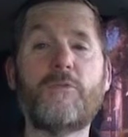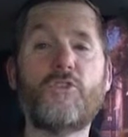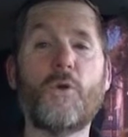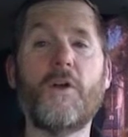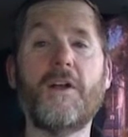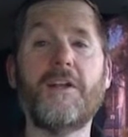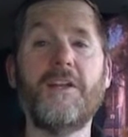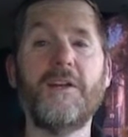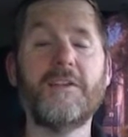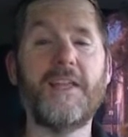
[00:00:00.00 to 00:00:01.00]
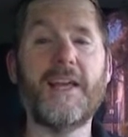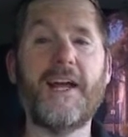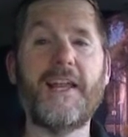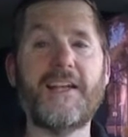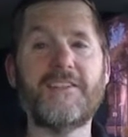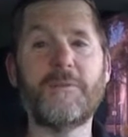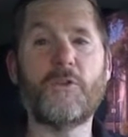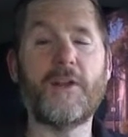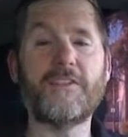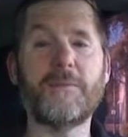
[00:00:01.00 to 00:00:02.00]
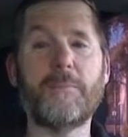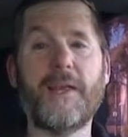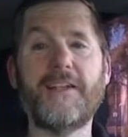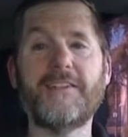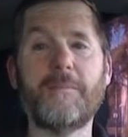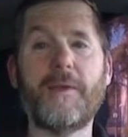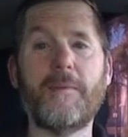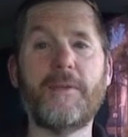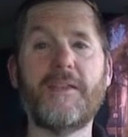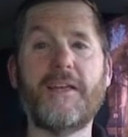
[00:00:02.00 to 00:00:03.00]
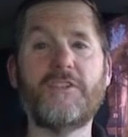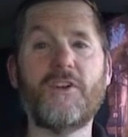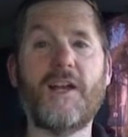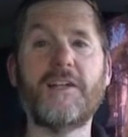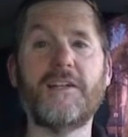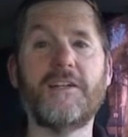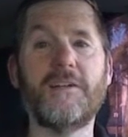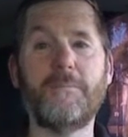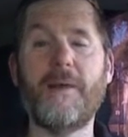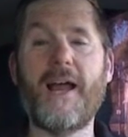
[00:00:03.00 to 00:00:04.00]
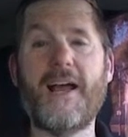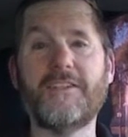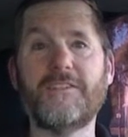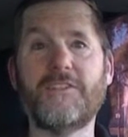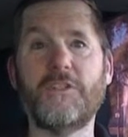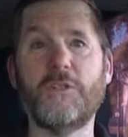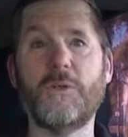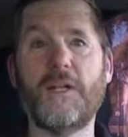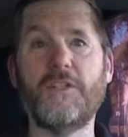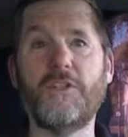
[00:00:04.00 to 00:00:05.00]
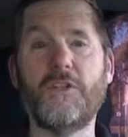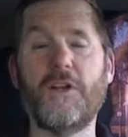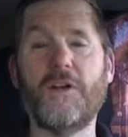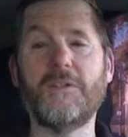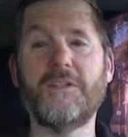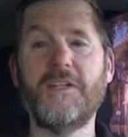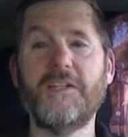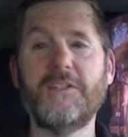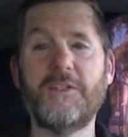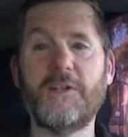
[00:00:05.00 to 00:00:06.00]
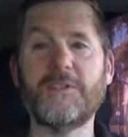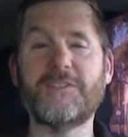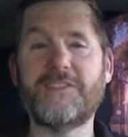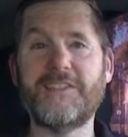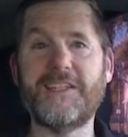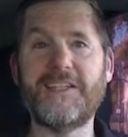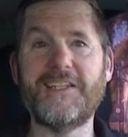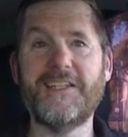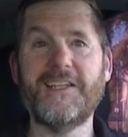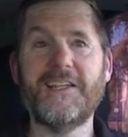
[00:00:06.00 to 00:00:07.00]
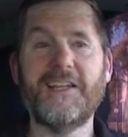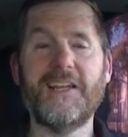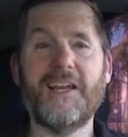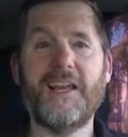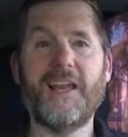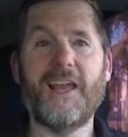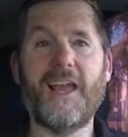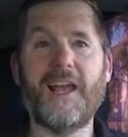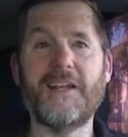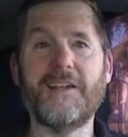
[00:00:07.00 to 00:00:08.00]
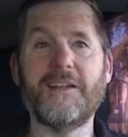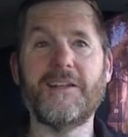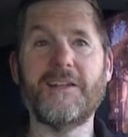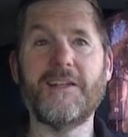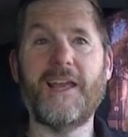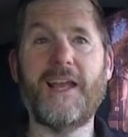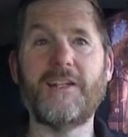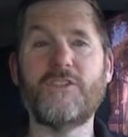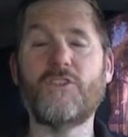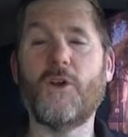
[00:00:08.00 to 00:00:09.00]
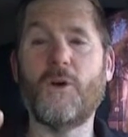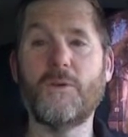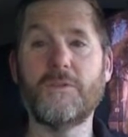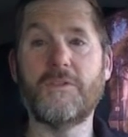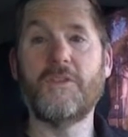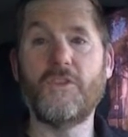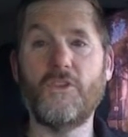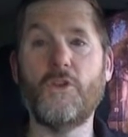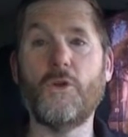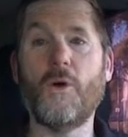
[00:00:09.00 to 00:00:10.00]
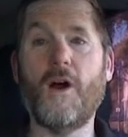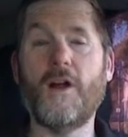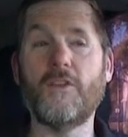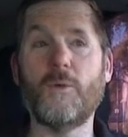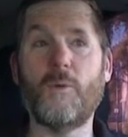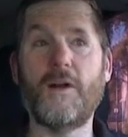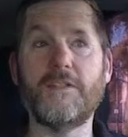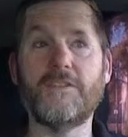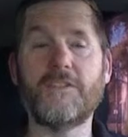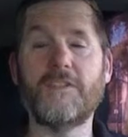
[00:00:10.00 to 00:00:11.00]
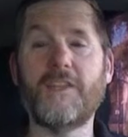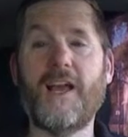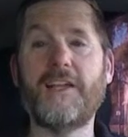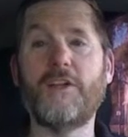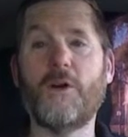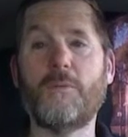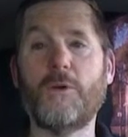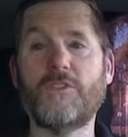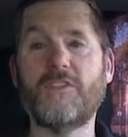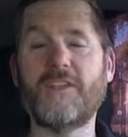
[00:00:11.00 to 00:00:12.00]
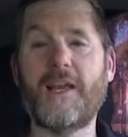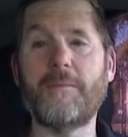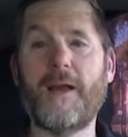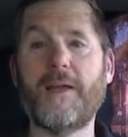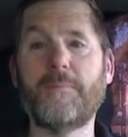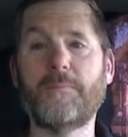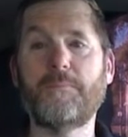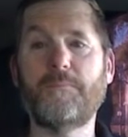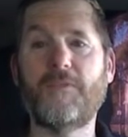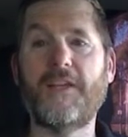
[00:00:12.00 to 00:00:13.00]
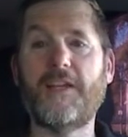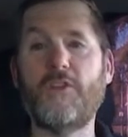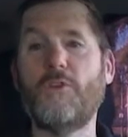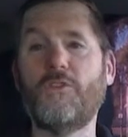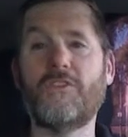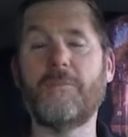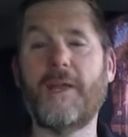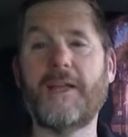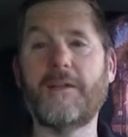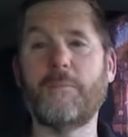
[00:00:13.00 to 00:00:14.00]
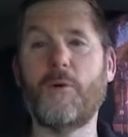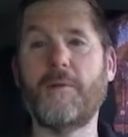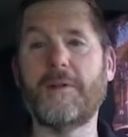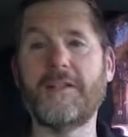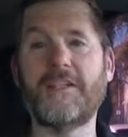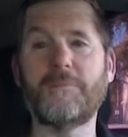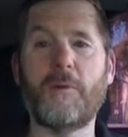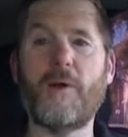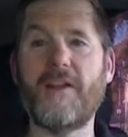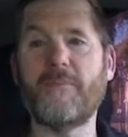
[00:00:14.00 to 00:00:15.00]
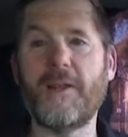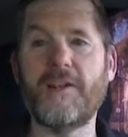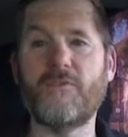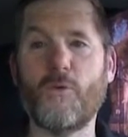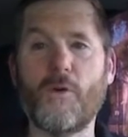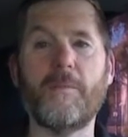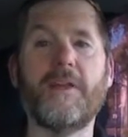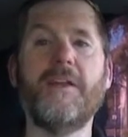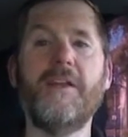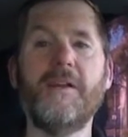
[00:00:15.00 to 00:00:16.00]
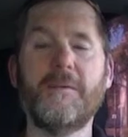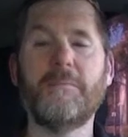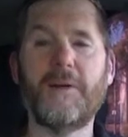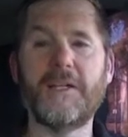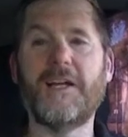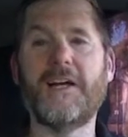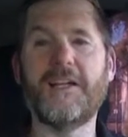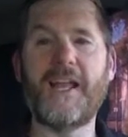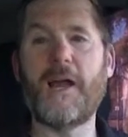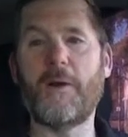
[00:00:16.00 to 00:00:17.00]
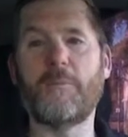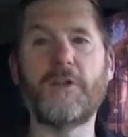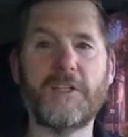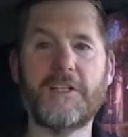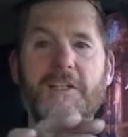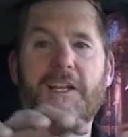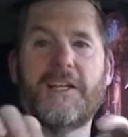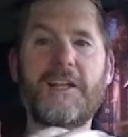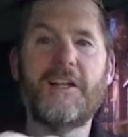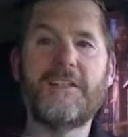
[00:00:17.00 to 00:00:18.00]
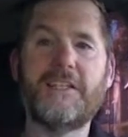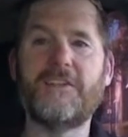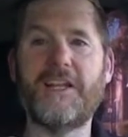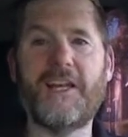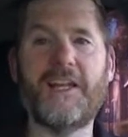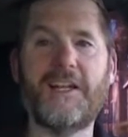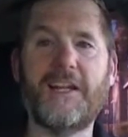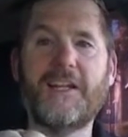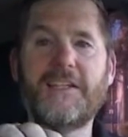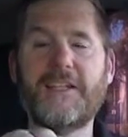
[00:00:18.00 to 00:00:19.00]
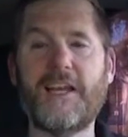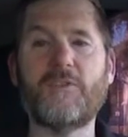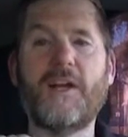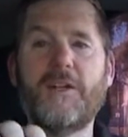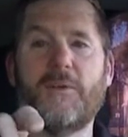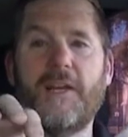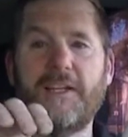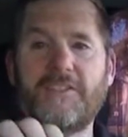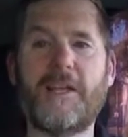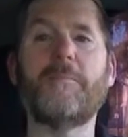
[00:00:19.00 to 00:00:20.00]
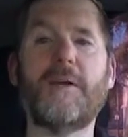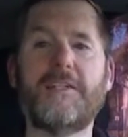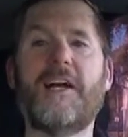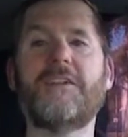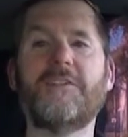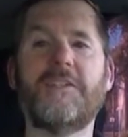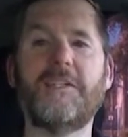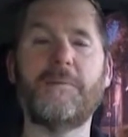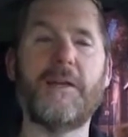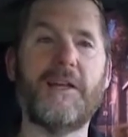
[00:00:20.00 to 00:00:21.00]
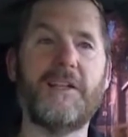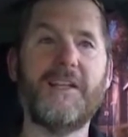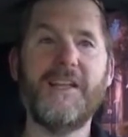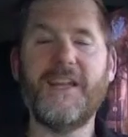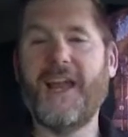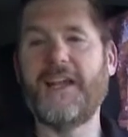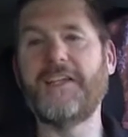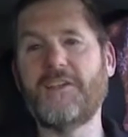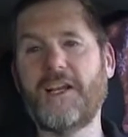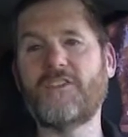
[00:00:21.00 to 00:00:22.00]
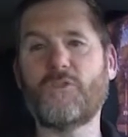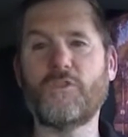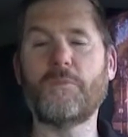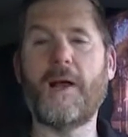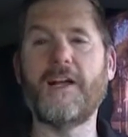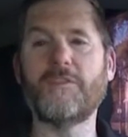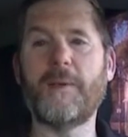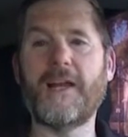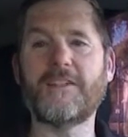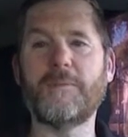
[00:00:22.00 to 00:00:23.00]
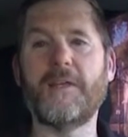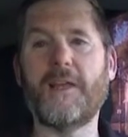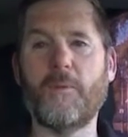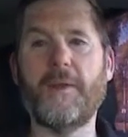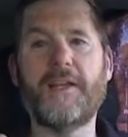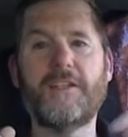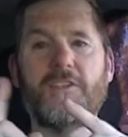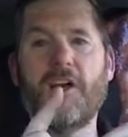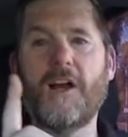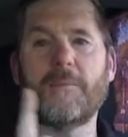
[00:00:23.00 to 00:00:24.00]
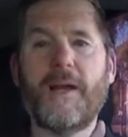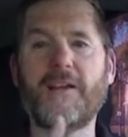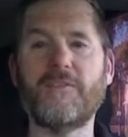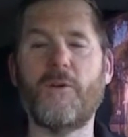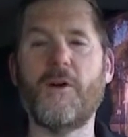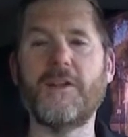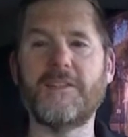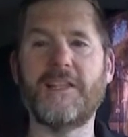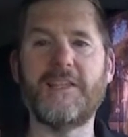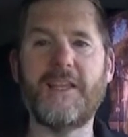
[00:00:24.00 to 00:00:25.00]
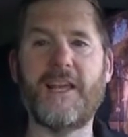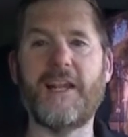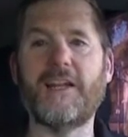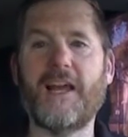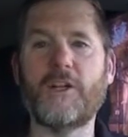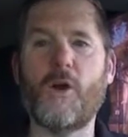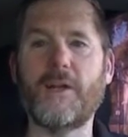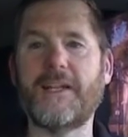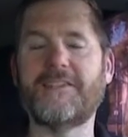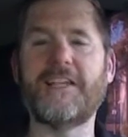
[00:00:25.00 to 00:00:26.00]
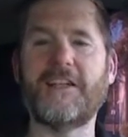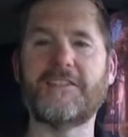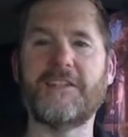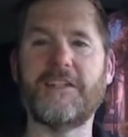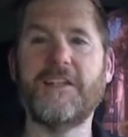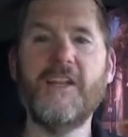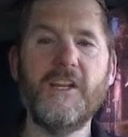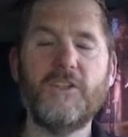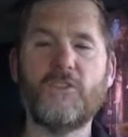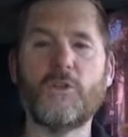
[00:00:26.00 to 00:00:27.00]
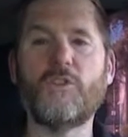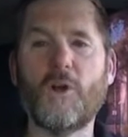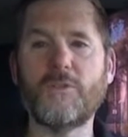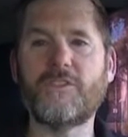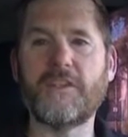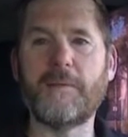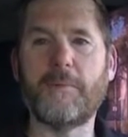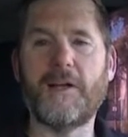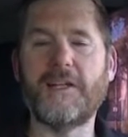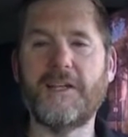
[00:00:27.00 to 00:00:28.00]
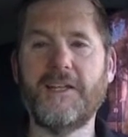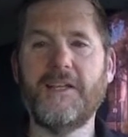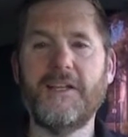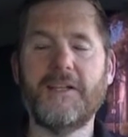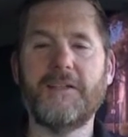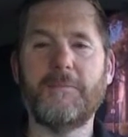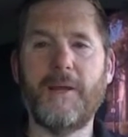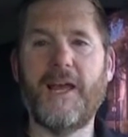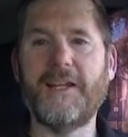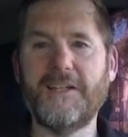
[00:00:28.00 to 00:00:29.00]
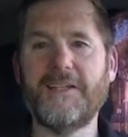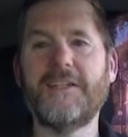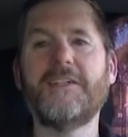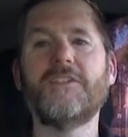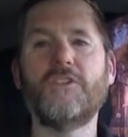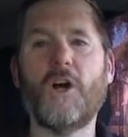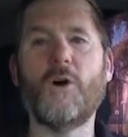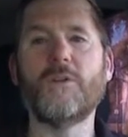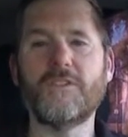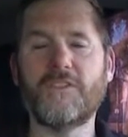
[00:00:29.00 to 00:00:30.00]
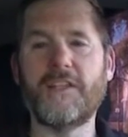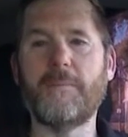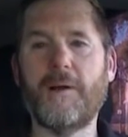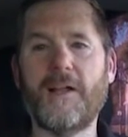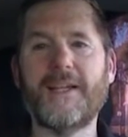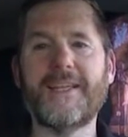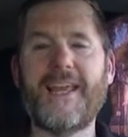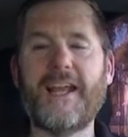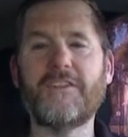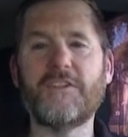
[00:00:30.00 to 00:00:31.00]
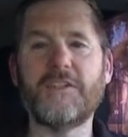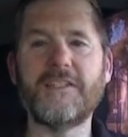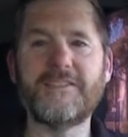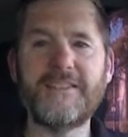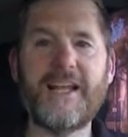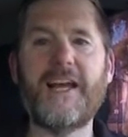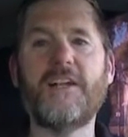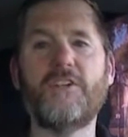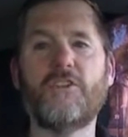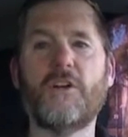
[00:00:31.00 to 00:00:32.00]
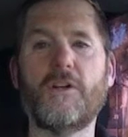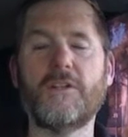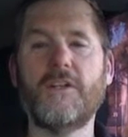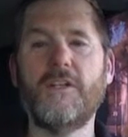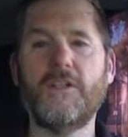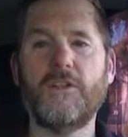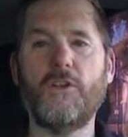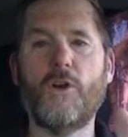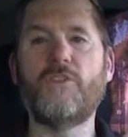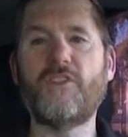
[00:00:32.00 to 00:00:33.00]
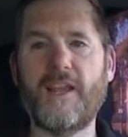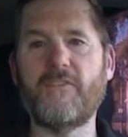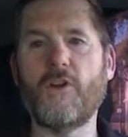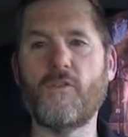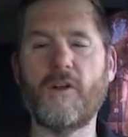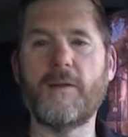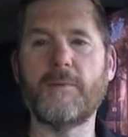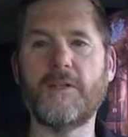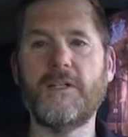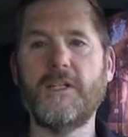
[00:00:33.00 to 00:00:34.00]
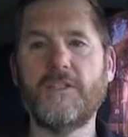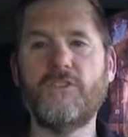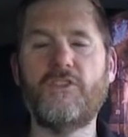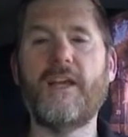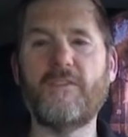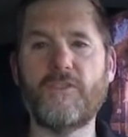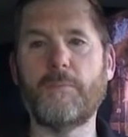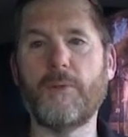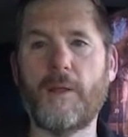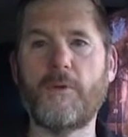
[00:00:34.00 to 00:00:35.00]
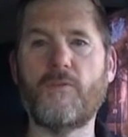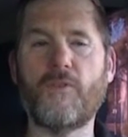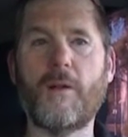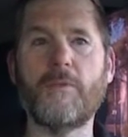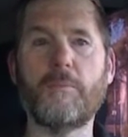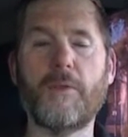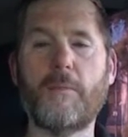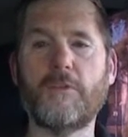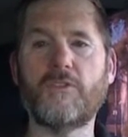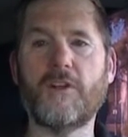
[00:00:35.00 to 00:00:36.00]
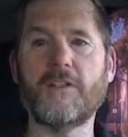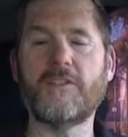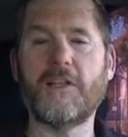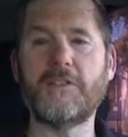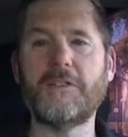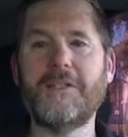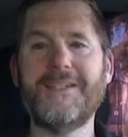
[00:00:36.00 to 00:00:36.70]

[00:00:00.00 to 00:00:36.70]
sure they got aches and cricks and pains that maybe they try to mask to you and you don't you don't see and and so you are the ones because I know most of the time I didn't used to make an appointment unless my wife made it for me but uh, now I'm really good. I get on the internet and I get right away, send my doctor an email, and he gets responds back to me, and we can talk back and forth, and then I go and get tests done. So don't sleep on it. Men, don't sleep on it. Cancer is not a joke. No Shave November. Jeff the Plumber from the Plumber's Truck telling you,